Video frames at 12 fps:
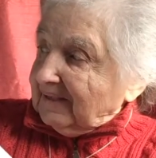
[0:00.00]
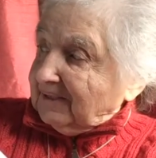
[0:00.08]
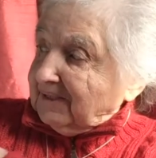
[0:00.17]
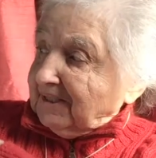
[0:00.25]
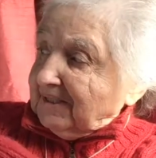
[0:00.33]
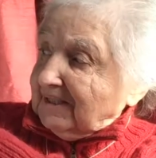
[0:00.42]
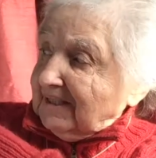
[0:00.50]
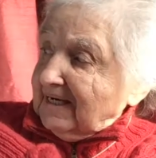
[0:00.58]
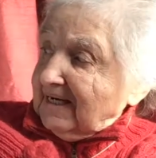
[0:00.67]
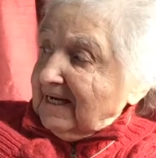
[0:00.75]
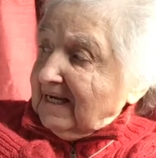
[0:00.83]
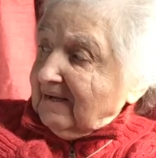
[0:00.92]
she's
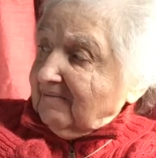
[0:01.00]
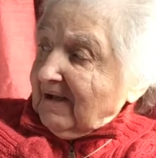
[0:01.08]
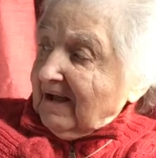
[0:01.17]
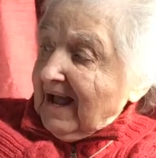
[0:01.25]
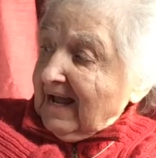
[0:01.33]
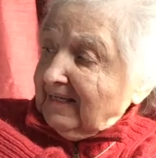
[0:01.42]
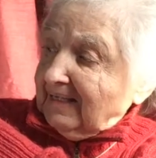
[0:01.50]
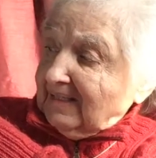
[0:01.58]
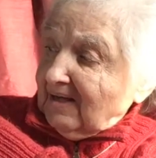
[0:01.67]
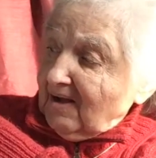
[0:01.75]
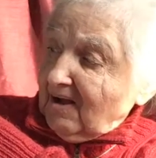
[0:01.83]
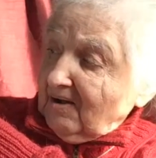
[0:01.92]
leaning her hands
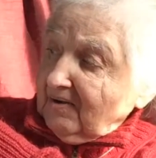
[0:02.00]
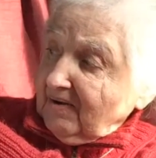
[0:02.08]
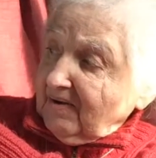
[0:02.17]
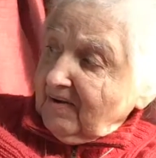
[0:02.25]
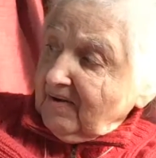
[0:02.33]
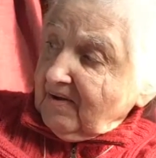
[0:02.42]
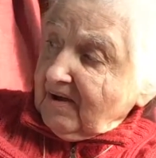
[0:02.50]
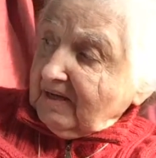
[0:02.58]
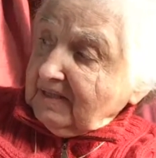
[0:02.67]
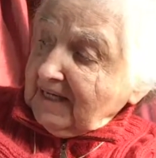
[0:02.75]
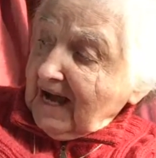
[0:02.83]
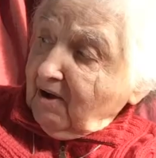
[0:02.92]
on a
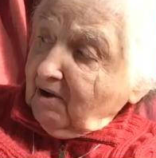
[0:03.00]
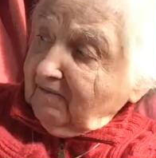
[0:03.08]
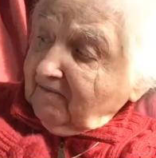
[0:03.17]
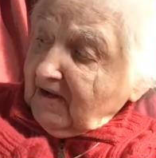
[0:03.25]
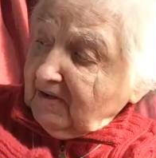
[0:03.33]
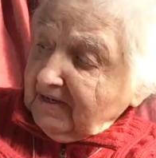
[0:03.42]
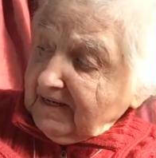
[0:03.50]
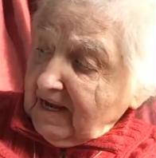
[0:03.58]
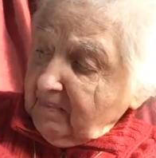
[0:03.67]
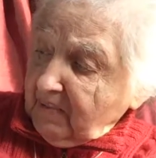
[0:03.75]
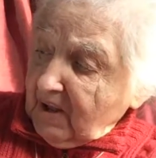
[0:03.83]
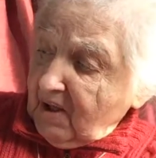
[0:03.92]
towel folded
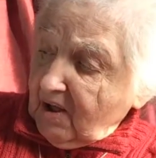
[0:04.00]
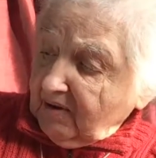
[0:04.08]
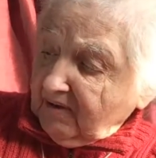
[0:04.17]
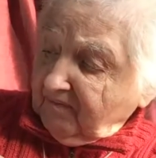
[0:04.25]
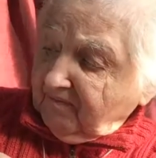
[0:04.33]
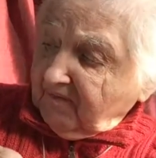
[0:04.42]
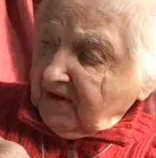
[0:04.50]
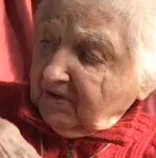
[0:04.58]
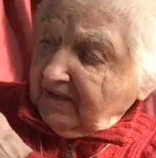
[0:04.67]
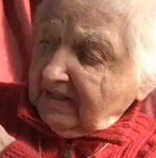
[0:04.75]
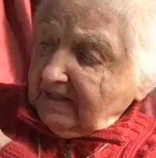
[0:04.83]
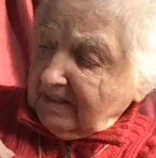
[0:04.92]
up on a
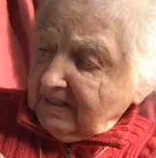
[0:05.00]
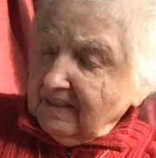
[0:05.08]
folding